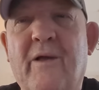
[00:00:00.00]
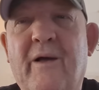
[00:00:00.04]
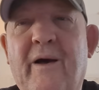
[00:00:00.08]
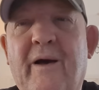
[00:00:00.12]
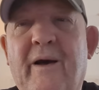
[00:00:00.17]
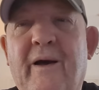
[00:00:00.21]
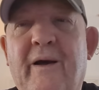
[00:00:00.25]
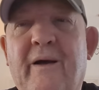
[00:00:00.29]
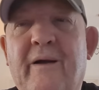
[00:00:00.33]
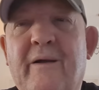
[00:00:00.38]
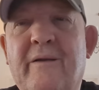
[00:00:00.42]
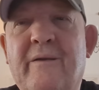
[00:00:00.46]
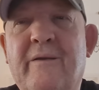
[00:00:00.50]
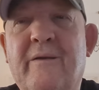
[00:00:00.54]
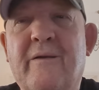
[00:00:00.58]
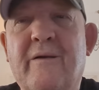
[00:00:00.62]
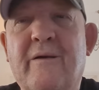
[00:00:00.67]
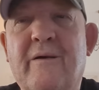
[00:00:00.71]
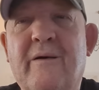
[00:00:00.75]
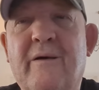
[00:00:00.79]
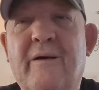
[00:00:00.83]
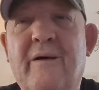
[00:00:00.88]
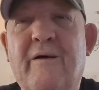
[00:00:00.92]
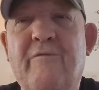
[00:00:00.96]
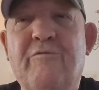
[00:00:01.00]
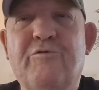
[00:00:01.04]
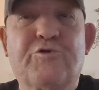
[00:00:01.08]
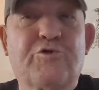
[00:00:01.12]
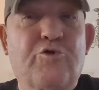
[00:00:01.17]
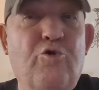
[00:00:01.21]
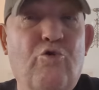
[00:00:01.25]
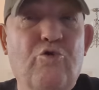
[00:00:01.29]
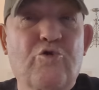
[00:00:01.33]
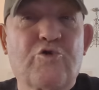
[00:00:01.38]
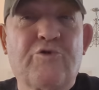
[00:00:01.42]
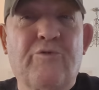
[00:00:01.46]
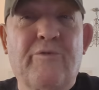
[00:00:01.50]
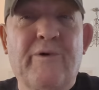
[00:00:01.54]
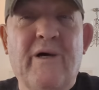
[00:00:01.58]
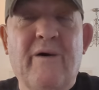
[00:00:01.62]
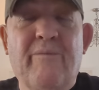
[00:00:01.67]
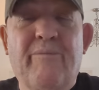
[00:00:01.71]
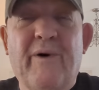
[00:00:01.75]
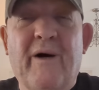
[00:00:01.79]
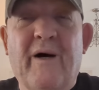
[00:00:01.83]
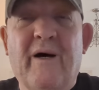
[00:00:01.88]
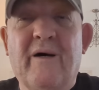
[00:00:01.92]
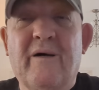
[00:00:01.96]
and he was talking to me
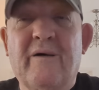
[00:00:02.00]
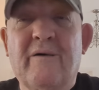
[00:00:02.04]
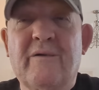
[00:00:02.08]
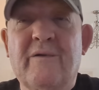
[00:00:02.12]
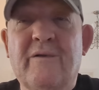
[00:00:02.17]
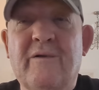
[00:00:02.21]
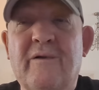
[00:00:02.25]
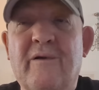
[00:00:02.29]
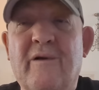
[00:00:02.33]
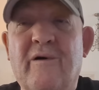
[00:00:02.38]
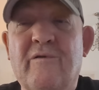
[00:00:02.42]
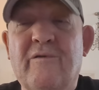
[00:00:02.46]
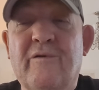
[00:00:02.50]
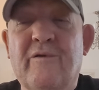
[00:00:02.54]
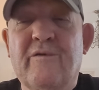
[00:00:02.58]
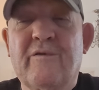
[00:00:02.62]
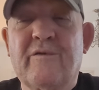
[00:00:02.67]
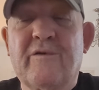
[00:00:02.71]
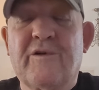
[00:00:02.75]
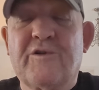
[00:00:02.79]
about, you know, the,